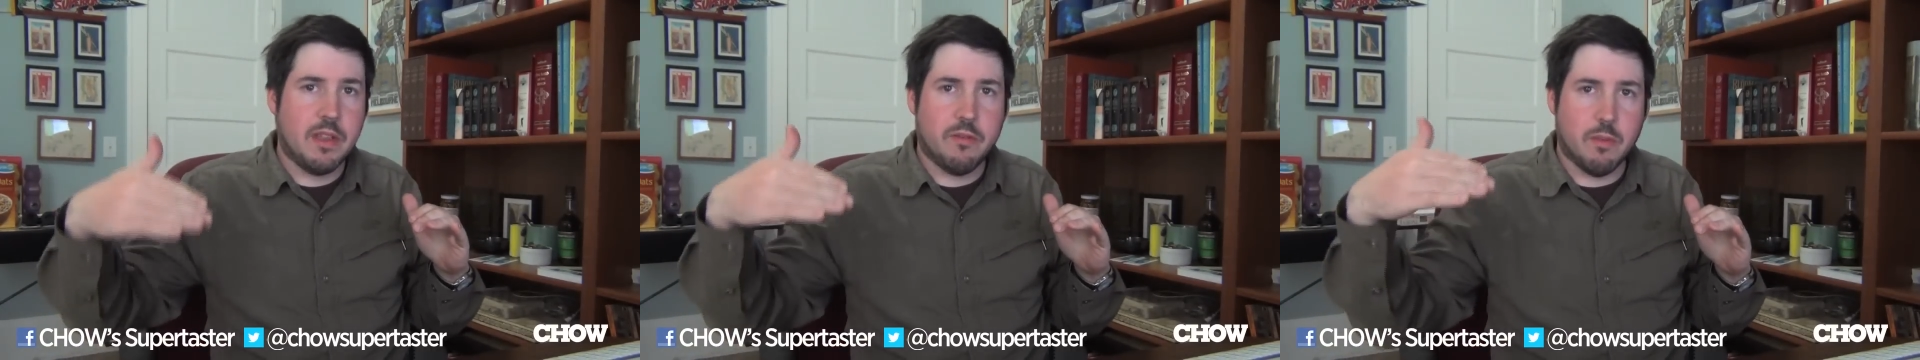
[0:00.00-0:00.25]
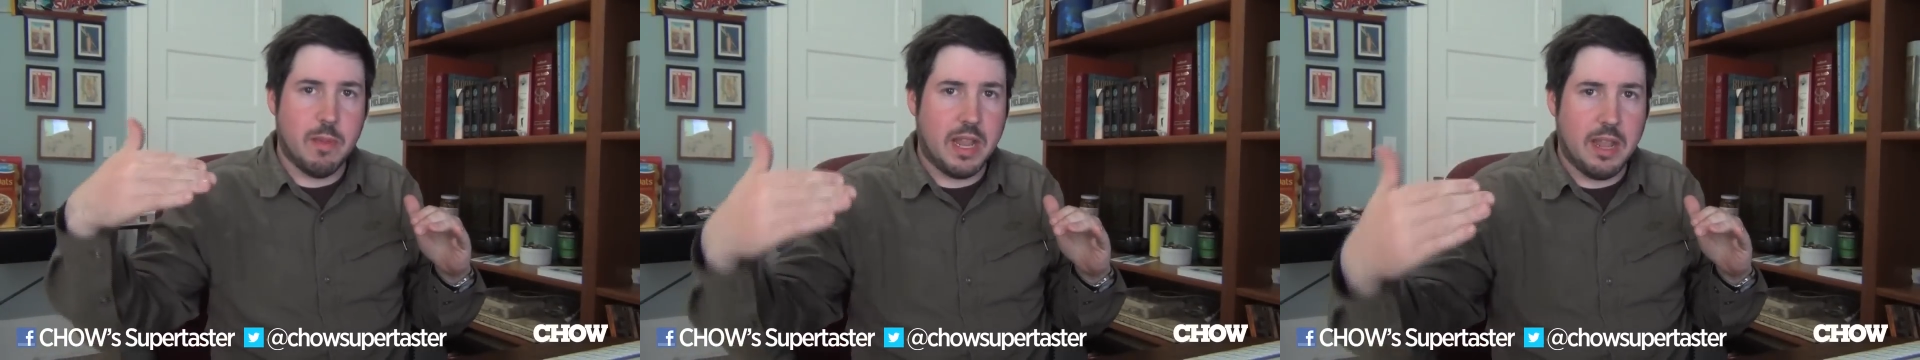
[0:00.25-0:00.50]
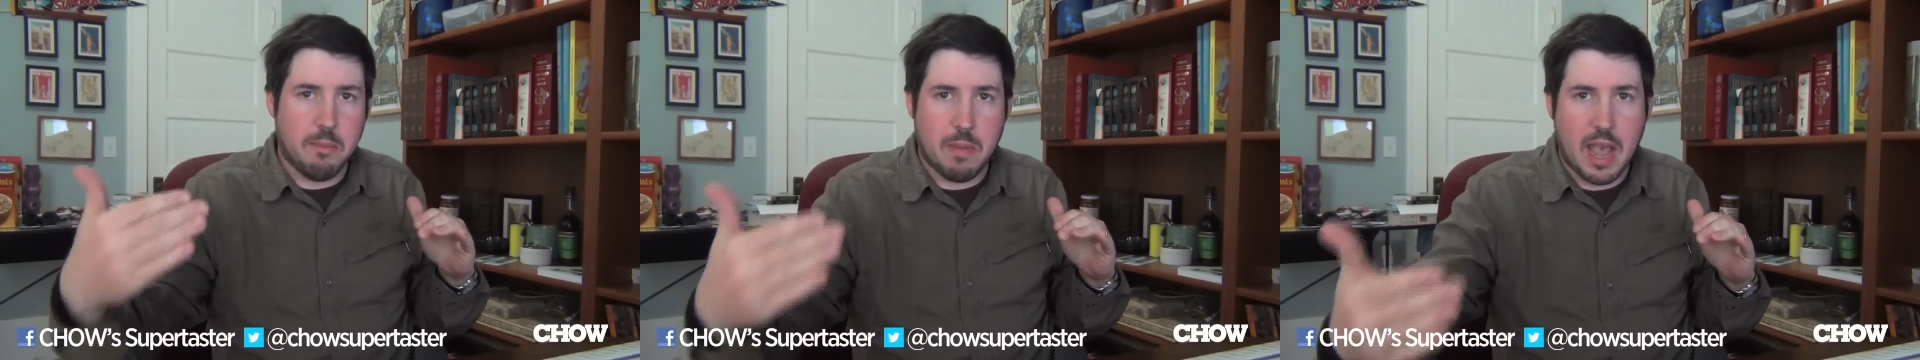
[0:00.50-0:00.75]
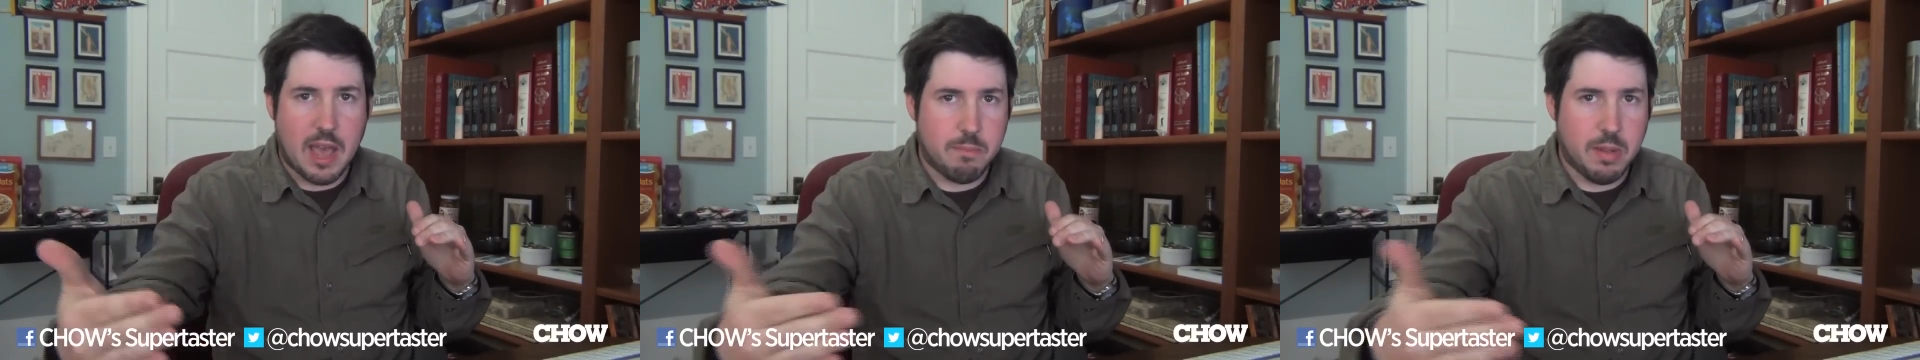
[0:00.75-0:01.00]
for making
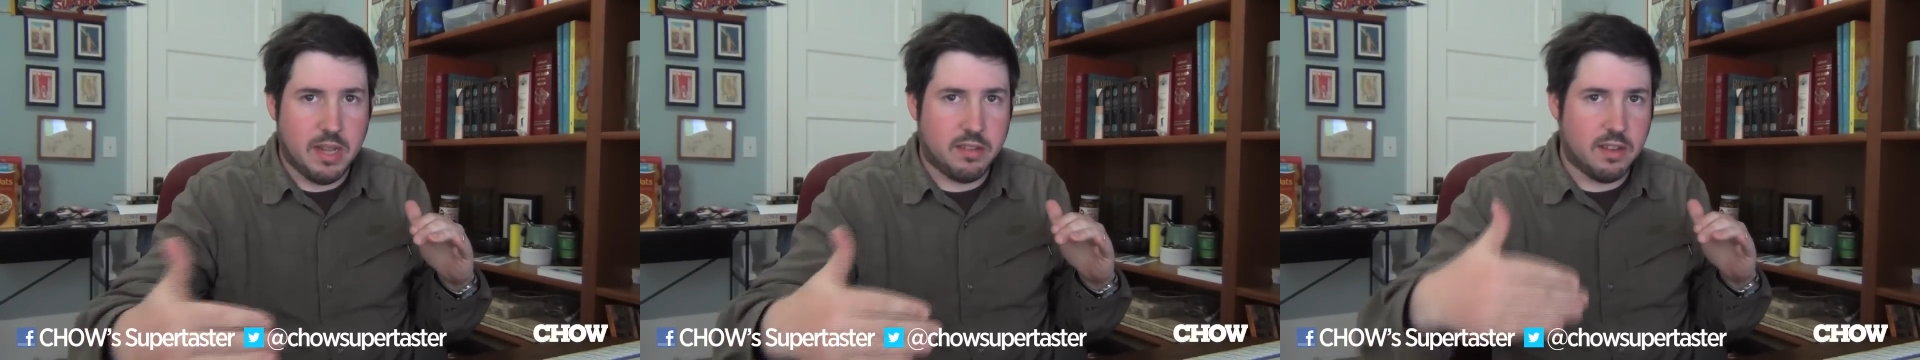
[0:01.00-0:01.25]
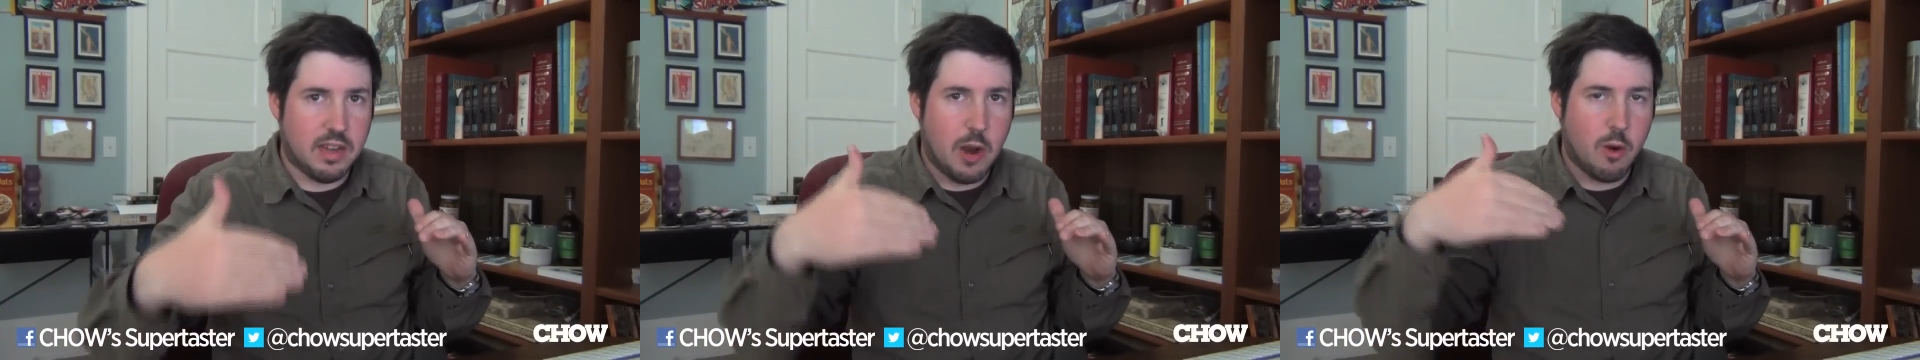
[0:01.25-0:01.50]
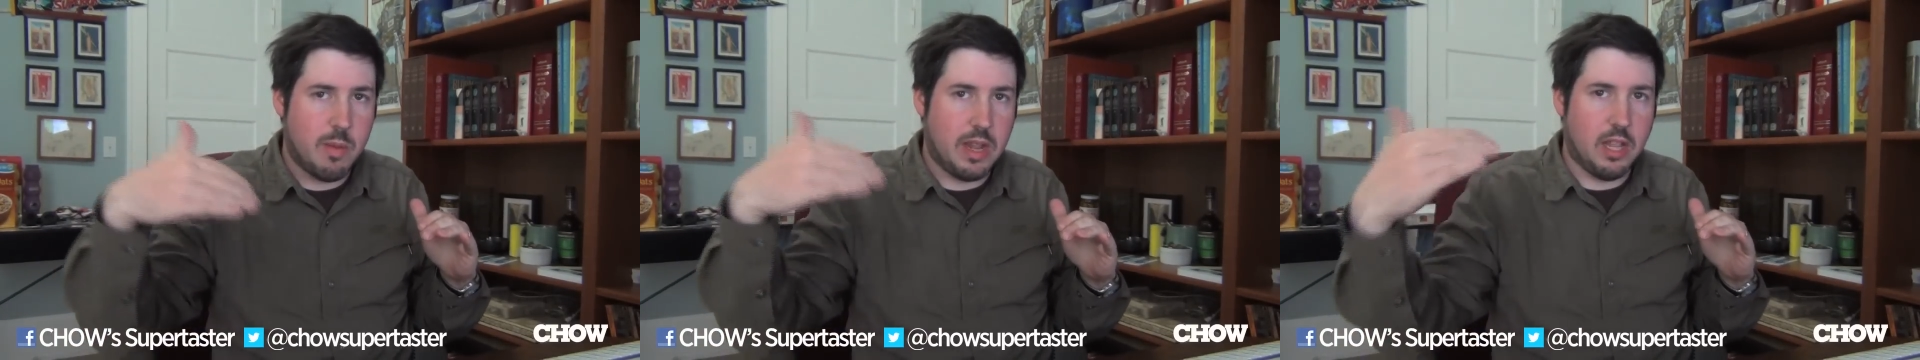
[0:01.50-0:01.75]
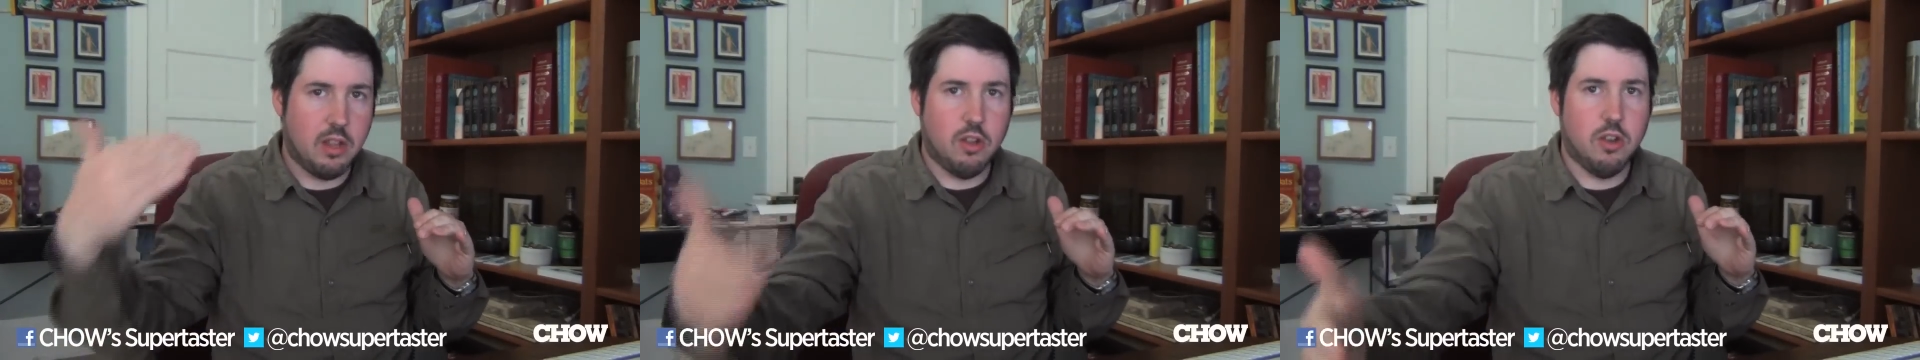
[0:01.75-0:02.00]
bad pizza, now we're making